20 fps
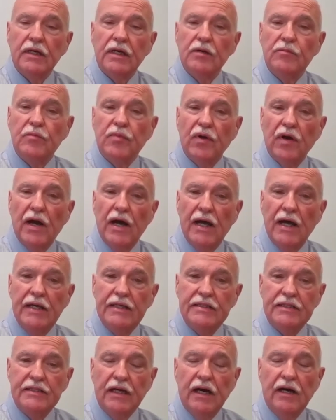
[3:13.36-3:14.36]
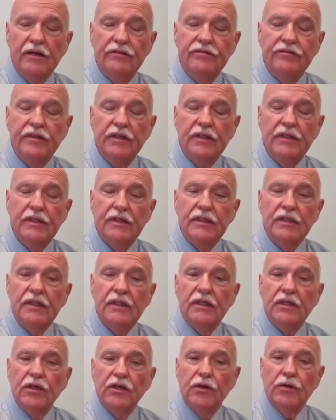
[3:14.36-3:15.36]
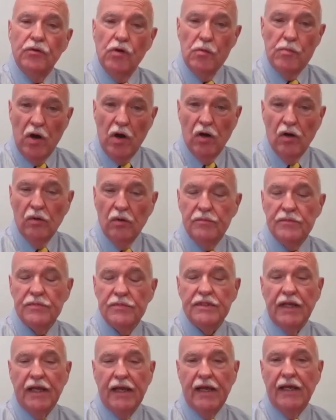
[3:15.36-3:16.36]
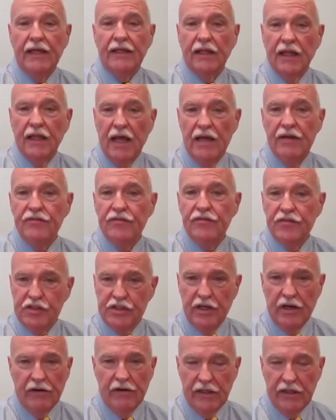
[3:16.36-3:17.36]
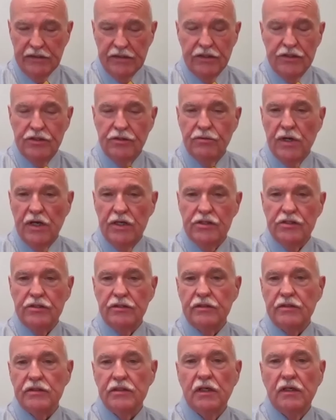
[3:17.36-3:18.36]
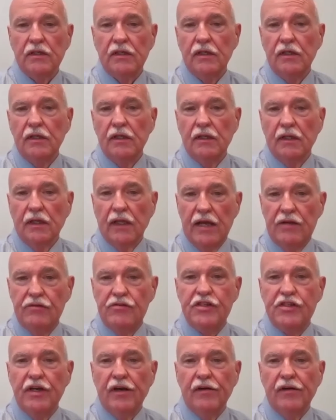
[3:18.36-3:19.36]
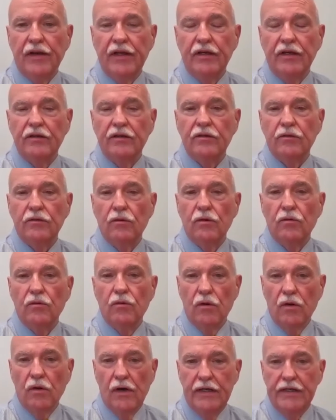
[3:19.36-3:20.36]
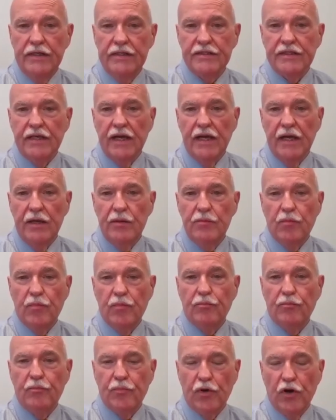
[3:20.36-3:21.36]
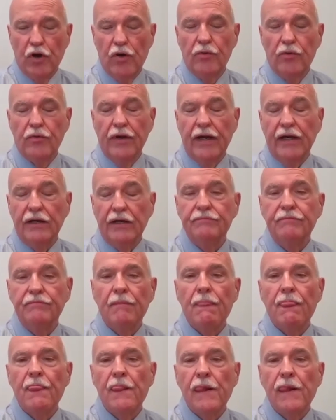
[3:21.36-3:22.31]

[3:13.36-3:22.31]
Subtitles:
comprised of group homes and life sharing situations. Life sharing is a program